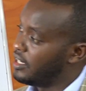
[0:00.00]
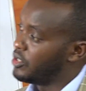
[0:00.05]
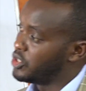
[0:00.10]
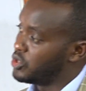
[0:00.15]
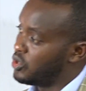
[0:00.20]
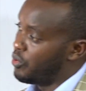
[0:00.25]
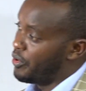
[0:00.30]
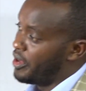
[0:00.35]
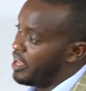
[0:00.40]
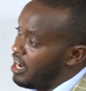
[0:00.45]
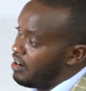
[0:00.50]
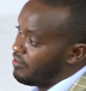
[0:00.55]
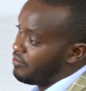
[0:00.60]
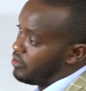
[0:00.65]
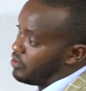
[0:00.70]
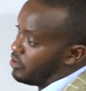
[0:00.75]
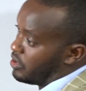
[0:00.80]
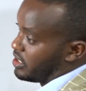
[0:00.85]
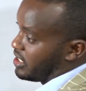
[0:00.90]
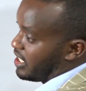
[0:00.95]
so we
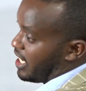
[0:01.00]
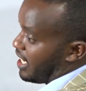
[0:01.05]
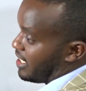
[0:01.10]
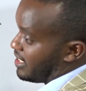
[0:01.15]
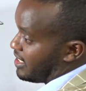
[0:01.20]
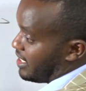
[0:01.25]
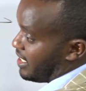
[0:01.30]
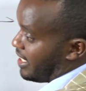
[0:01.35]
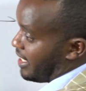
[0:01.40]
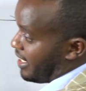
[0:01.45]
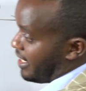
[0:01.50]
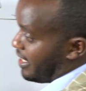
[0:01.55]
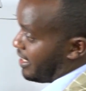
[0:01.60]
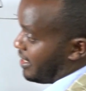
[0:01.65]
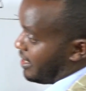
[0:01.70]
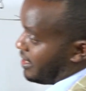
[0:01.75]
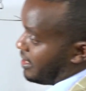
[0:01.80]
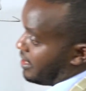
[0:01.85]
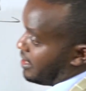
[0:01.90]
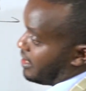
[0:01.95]
have looked at the
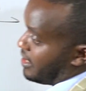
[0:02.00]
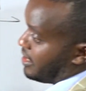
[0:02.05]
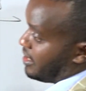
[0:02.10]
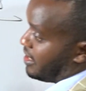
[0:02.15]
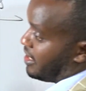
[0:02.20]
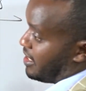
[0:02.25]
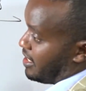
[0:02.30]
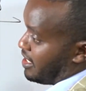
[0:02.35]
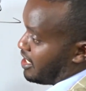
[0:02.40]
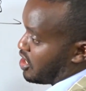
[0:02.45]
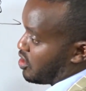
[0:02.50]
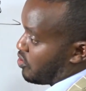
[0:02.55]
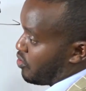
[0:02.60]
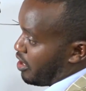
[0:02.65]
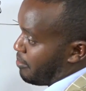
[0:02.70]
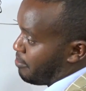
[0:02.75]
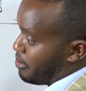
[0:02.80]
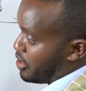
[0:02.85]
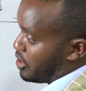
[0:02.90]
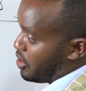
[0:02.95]

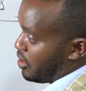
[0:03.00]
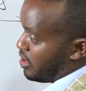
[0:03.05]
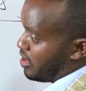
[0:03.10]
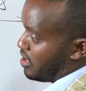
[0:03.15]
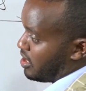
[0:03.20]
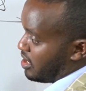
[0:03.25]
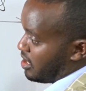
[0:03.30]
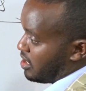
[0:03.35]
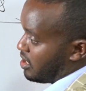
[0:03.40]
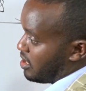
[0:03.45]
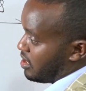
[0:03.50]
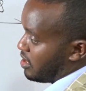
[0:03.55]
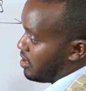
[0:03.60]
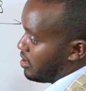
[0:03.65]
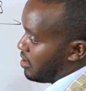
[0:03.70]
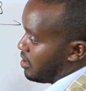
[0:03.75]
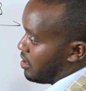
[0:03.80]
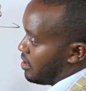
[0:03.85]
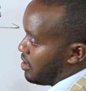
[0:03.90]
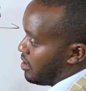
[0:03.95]
description
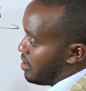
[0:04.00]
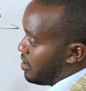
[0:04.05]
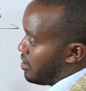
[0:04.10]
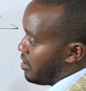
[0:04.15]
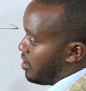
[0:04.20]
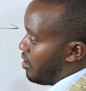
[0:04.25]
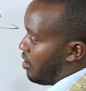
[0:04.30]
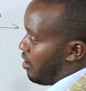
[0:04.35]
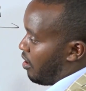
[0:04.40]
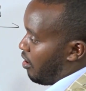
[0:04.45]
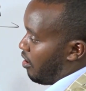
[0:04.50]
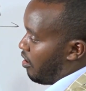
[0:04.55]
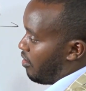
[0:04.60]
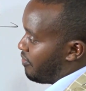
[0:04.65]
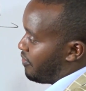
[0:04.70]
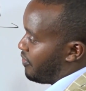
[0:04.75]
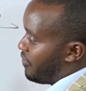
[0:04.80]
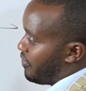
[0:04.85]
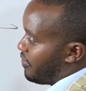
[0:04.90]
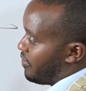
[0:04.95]

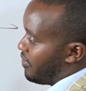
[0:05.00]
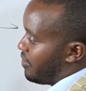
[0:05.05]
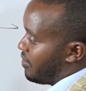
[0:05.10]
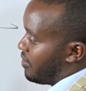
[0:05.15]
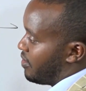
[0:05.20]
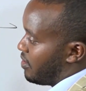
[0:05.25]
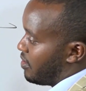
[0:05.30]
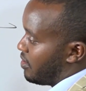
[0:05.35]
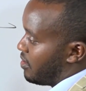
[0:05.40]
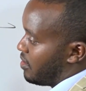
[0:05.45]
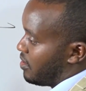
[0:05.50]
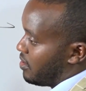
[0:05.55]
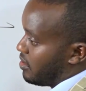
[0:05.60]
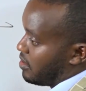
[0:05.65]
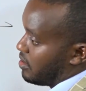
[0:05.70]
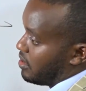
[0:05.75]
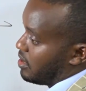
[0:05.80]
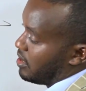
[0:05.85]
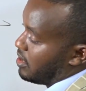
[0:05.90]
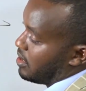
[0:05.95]
of
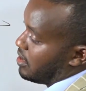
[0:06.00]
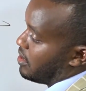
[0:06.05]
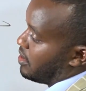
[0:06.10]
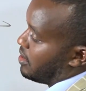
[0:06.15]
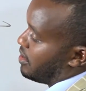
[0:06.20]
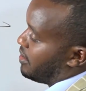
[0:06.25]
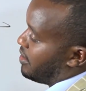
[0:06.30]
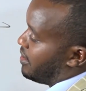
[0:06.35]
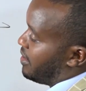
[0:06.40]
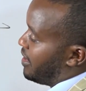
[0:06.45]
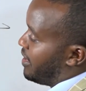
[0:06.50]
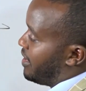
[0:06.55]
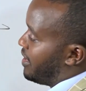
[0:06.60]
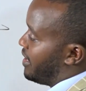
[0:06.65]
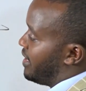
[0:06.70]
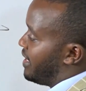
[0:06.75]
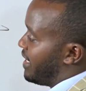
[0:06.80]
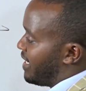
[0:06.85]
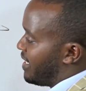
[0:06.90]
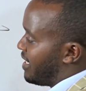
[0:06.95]
the
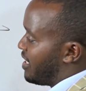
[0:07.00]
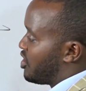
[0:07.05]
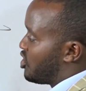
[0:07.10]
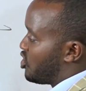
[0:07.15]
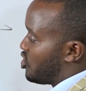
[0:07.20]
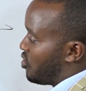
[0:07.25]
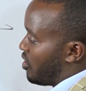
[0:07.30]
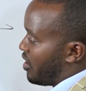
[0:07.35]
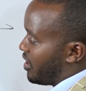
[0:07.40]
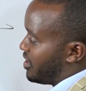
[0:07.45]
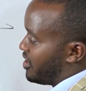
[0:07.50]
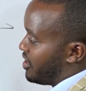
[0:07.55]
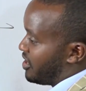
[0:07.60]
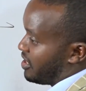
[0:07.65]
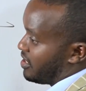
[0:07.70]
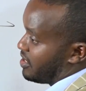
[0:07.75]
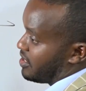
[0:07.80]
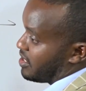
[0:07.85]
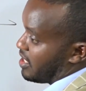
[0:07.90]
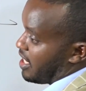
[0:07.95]
data
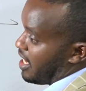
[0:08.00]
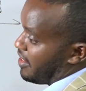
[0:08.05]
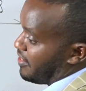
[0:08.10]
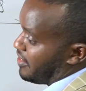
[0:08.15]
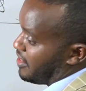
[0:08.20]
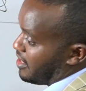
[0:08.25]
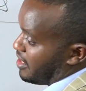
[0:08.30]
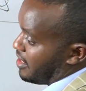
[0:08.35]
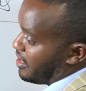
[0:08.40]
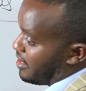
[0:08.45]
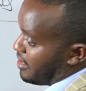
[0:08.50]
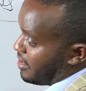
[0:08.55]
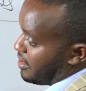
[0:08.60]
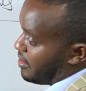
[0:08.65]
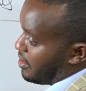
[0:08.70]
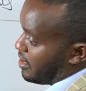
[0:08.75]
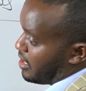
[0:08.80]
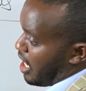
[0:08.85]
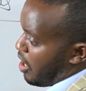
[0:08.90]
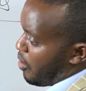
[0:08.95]
structures, and
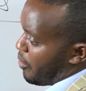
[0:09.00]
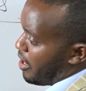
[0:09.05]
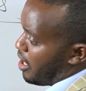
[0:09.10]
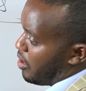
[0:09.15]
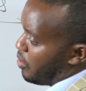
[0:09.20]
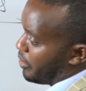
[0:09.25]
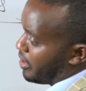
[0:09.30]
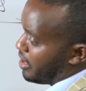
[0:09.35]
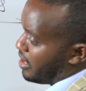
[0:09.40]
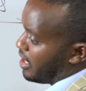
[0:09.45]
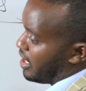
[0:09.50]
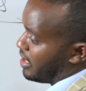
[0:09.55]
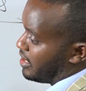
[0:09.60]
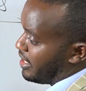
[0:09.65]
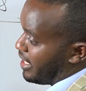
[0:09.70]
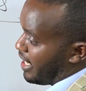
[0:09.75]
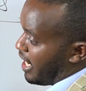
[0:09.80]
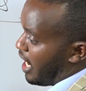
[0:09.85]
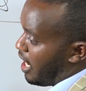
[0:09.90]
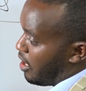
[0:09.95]
now we are looking at
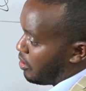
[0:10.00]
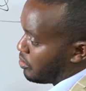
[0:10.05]
the